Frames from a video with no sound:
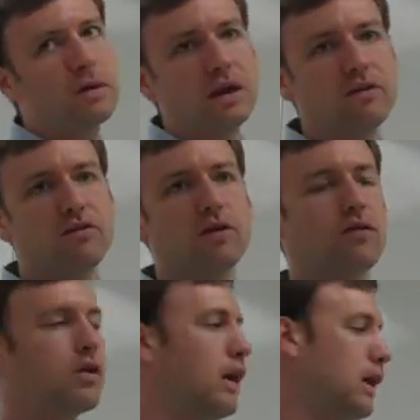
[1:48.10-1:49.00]
minutes
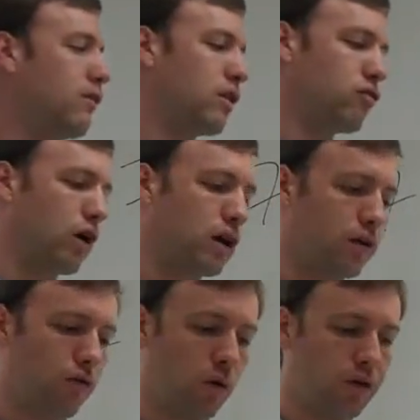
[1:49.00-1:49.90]
for the negative
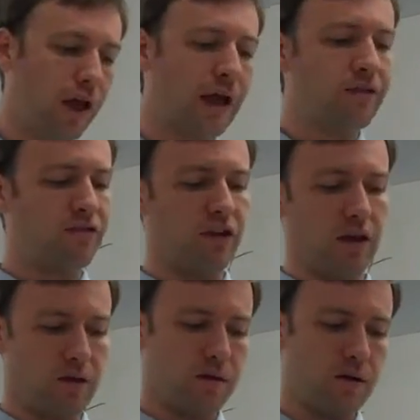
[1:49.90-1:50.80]
constructive, or the NC.
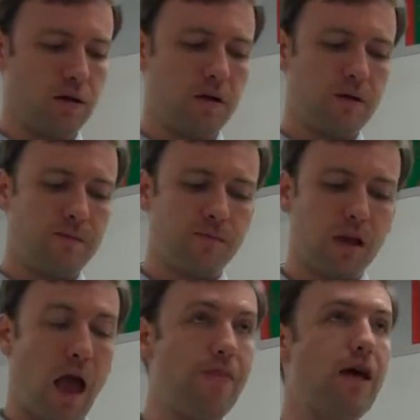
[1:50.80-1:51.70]

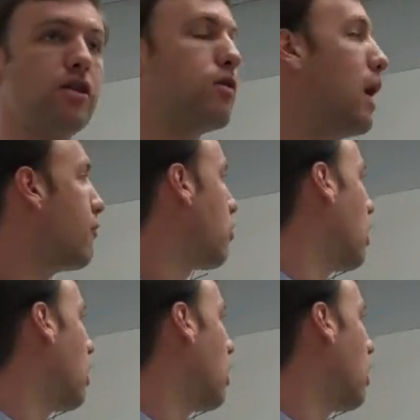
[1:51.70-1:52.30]
And then you have